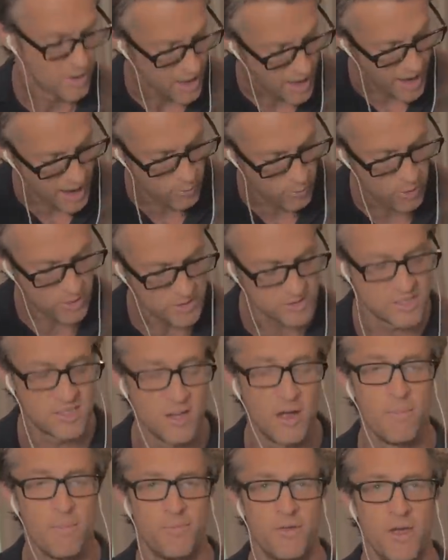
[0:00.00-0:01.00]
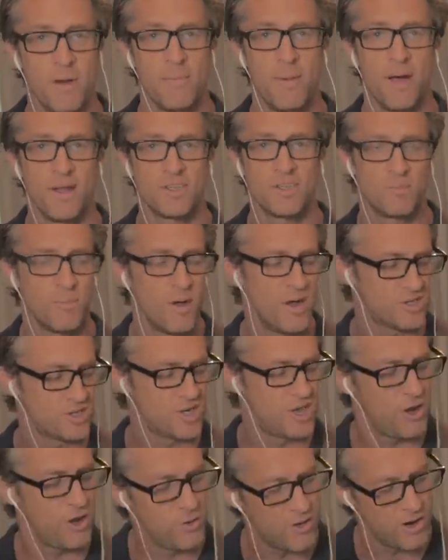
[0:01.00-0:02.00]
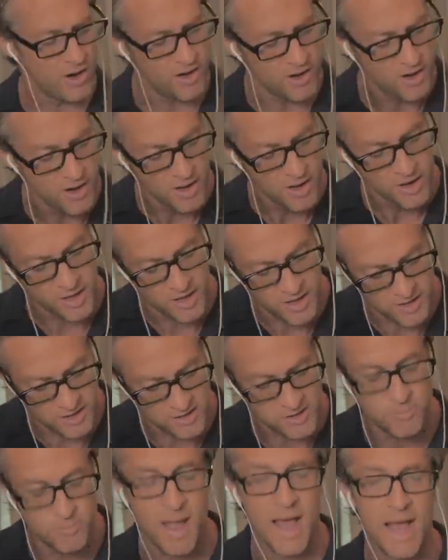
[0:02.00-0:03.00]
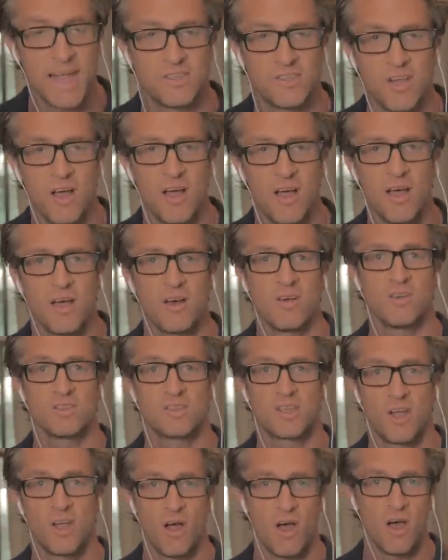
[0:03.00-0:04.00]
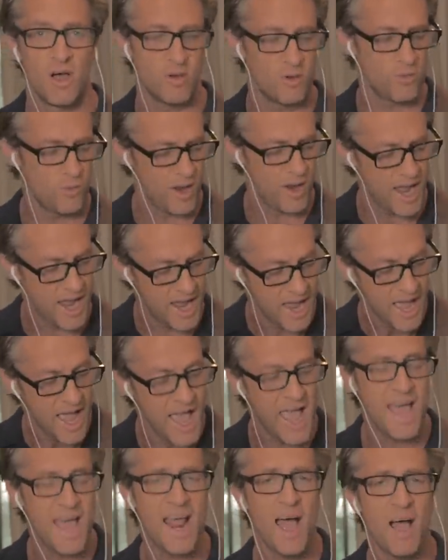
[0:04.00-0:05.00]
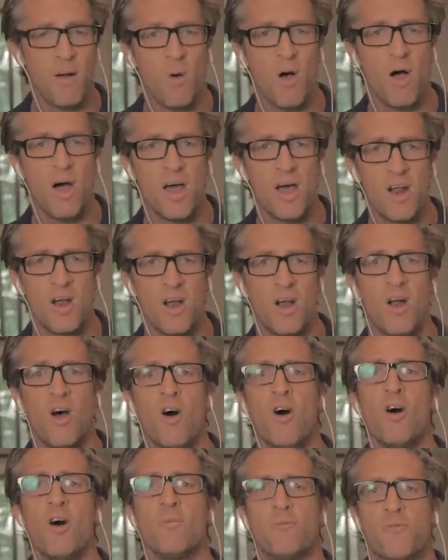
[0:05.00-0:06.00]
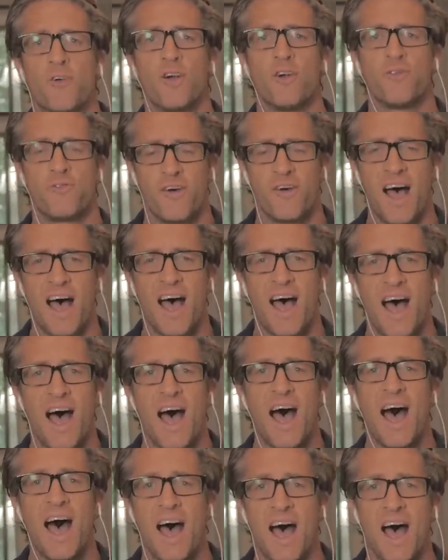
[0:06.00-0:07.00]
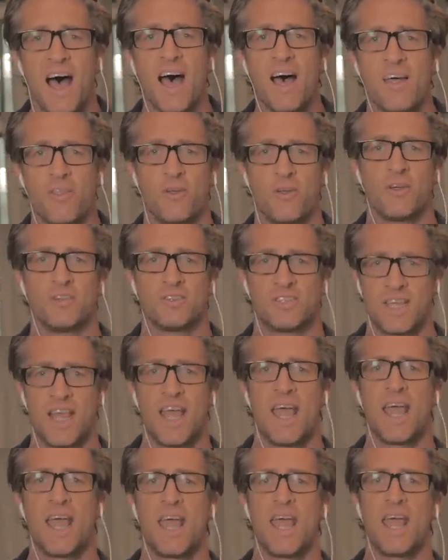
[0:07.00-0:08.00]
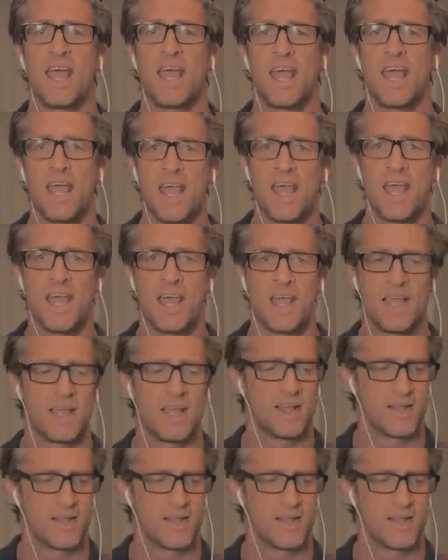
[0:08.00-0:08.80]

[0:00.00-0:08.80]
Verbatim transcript: I want something much, much cuter, cause my daughter's gone away, and I want her home for Father's Day.